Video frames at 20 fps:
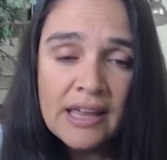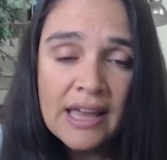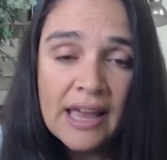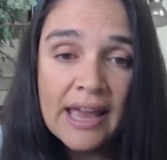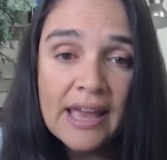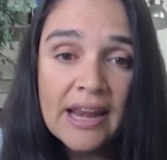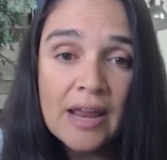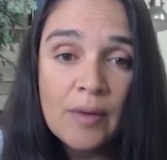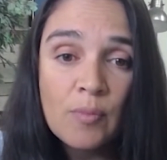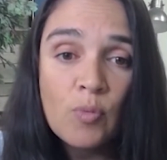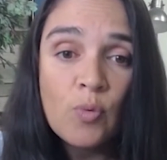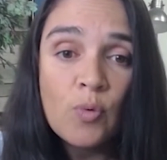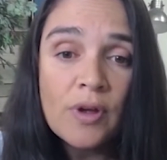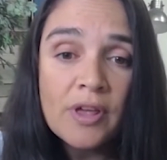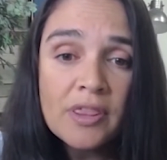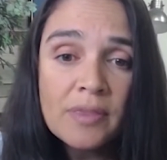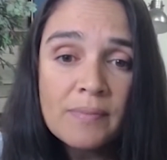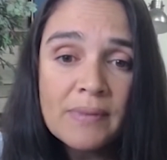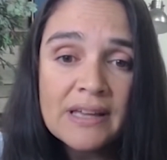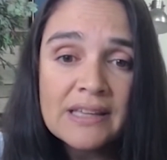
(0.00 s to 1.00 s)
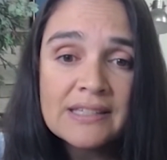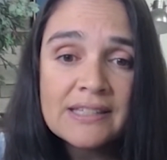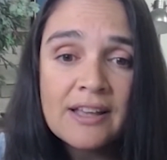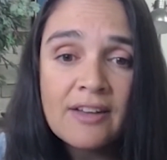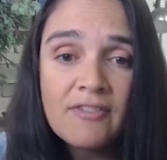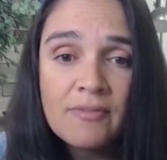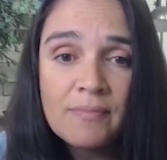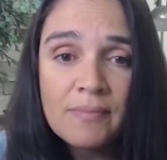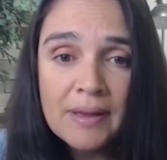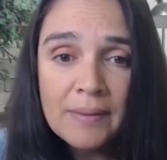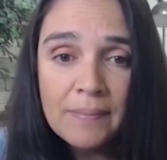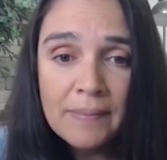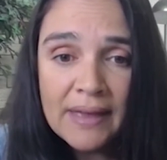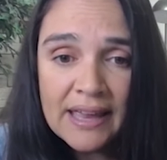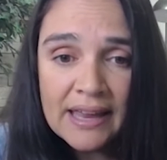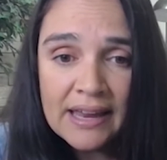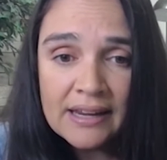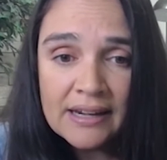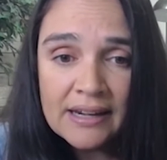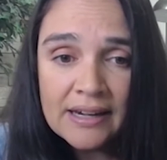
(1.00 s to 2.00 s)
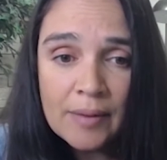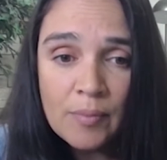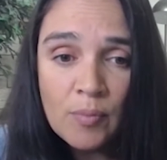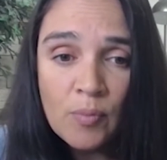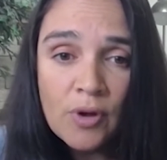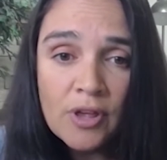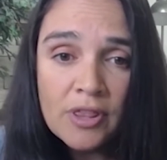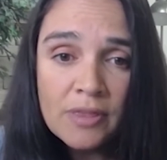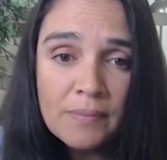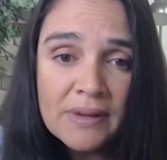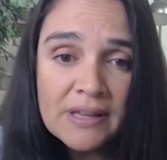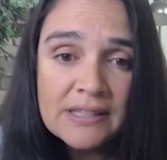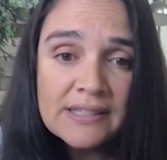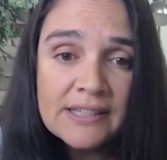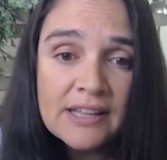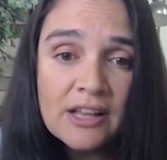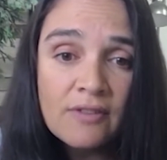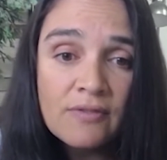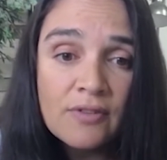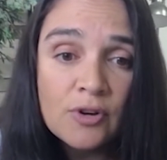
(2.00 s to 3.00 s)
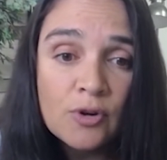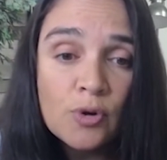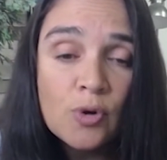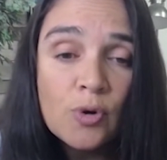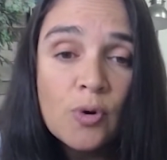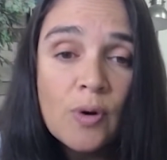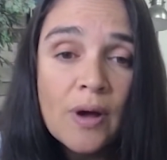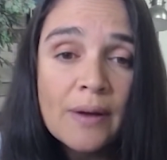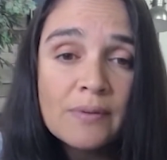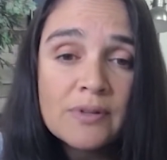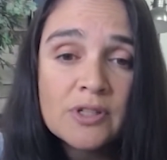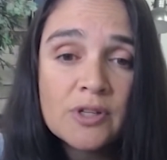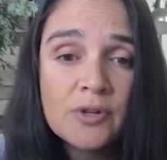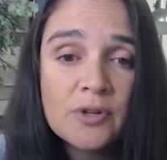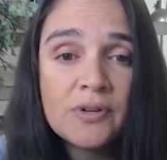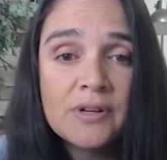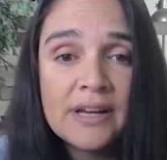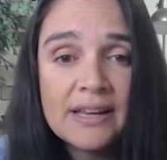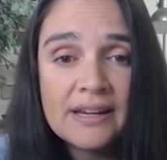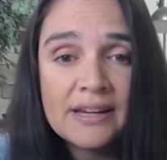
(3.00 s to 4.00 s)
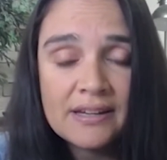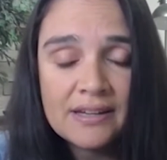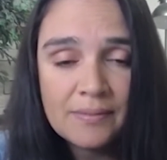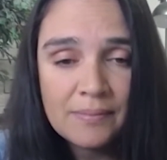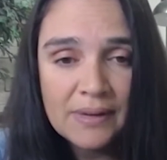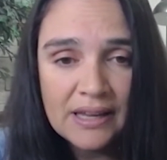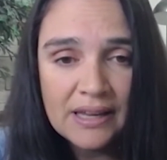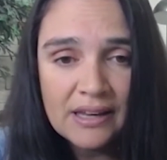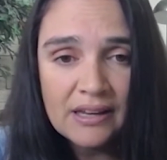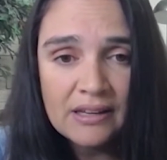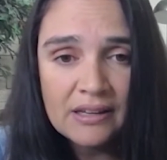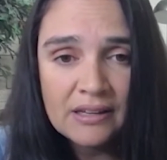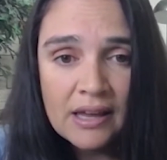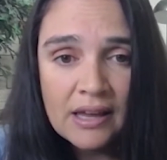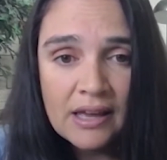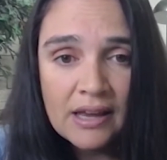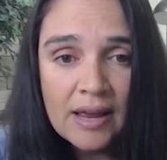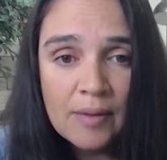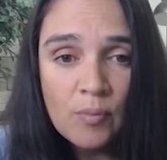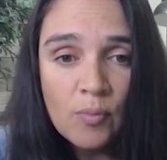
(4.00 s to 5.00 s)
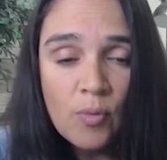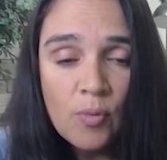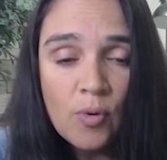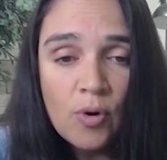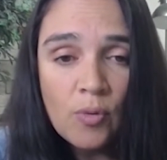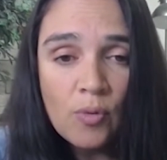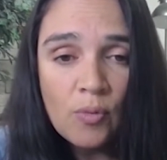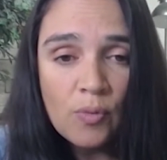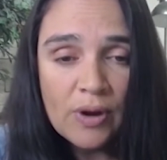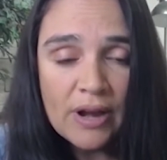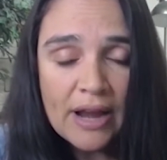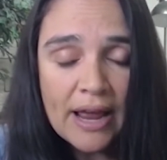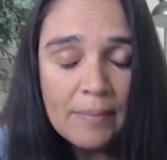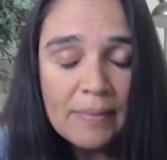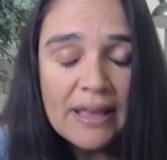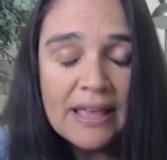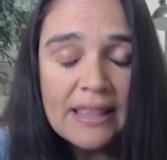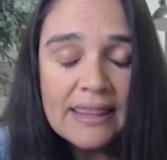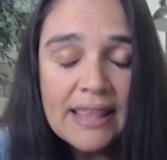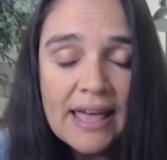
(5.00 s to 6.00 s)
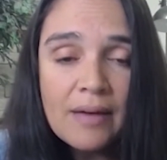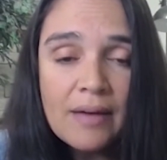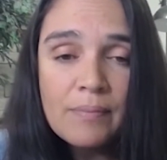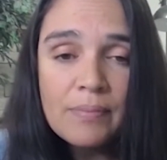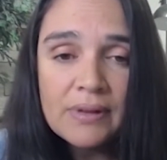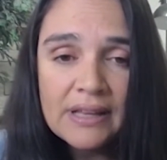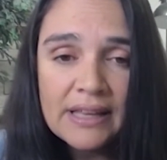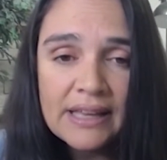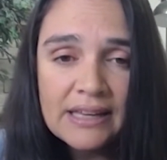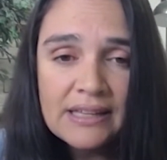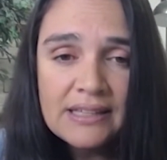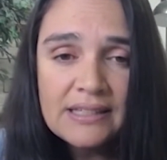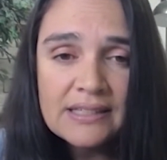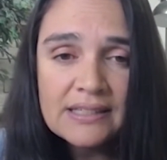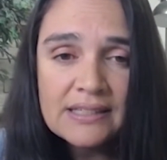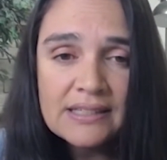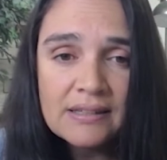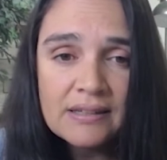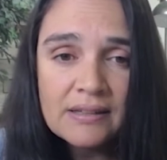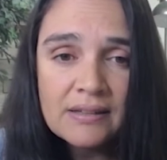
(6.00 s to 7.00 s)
and I'm with myself in my pain, and I'm with myself and who I was created to be, and when I'm in that place,